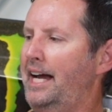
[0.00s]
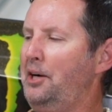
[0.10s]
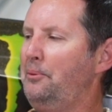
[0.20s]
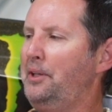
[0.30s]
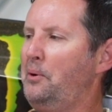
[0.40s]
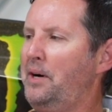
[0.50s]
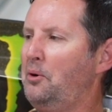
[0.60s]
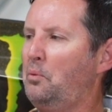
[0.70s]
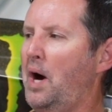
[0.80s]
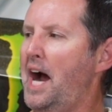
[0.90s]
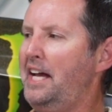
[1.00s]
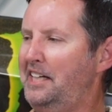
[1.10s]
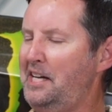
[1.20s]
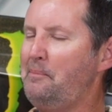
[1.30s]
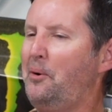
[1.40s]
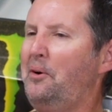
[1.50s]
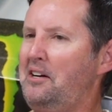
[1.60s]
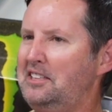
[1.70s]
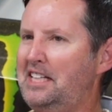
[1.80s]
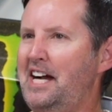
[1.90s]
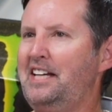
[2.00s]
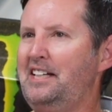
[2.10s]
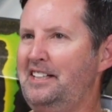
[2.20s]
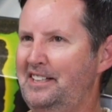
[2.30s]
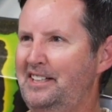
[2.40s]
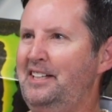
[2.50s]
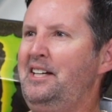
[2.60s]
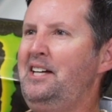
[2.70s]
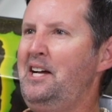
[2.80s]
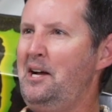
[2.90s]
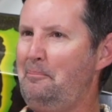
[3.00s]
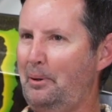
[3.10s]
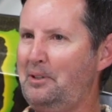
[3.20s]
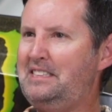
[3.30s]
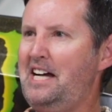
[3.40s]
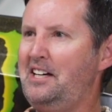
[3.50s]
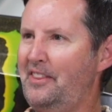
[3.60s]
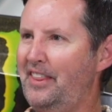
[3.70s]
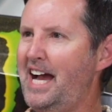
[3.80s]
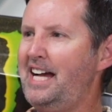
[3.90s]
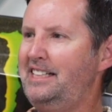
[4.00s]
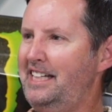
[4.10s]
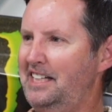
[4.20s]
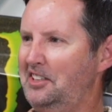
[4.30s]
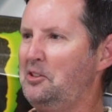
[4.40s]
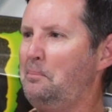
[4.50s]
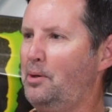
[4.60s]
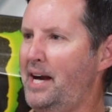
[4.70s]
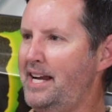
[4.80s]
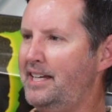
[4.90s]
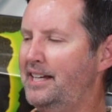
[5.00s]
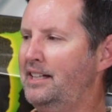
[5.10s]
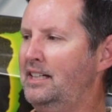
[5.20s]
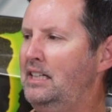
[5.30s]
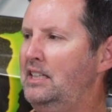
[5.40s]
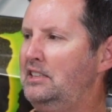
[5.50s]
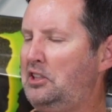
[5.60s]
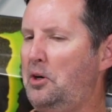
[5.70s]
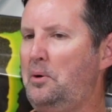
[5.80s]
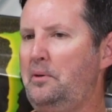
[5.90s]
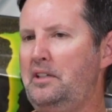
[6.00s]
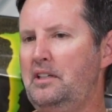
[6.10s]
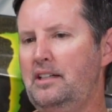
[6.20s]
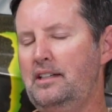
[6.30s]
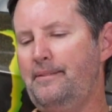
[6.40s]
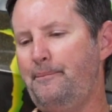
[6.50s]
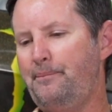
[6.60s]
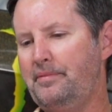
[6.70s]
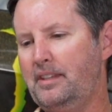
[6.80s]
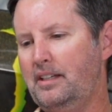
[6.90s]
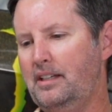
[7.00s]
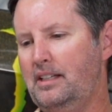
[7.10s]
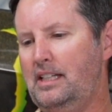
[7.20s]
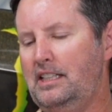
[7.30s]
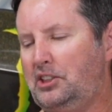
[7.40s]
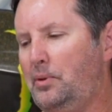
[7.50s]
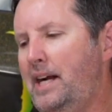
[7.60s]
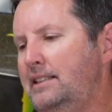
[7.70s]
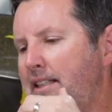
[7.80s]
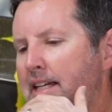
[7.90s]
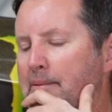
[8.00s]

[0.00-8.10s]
I didn't really want to ride anymore. I was kind of burnt out on that, needed a little break. So it's crazy.